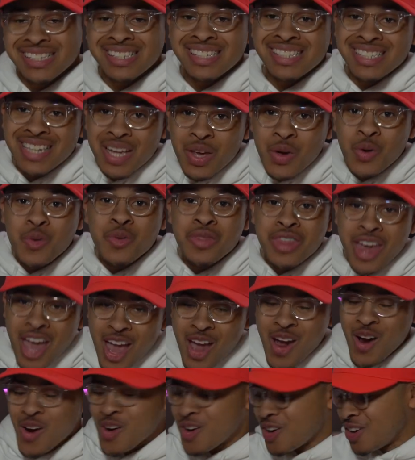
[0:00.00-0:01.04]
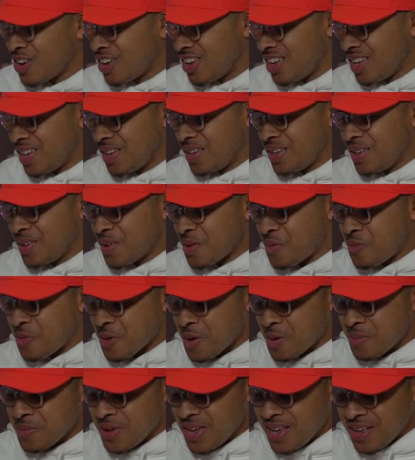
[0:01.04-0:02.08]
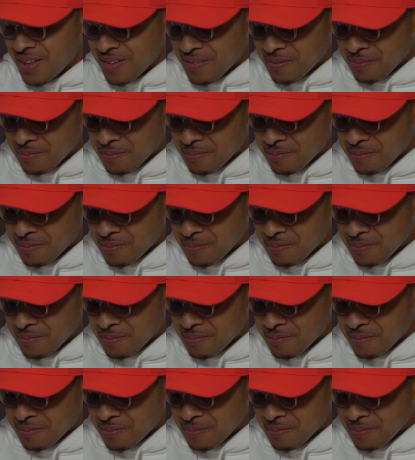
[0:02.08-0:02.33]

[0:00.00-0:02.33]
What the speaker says: still there. You feel me?